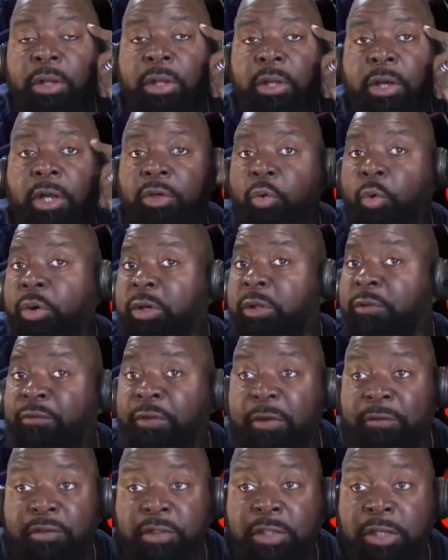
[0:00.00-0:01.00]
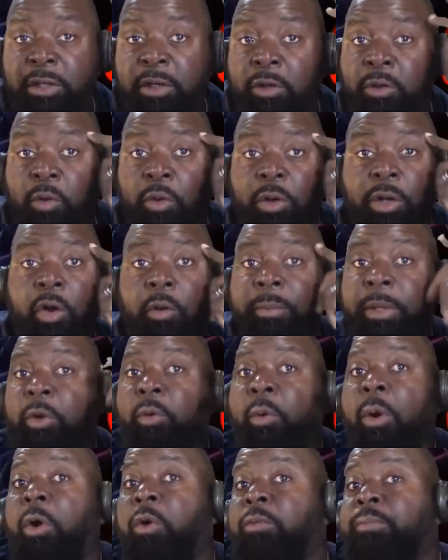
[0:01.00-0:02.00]
Her daughter's 15. Her daughter gonna be
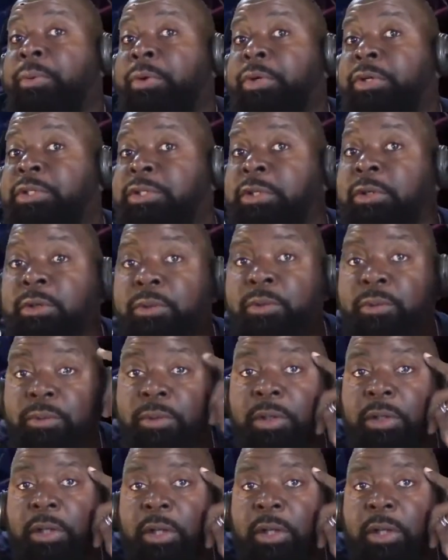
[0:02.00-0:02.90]
grown pretty soon.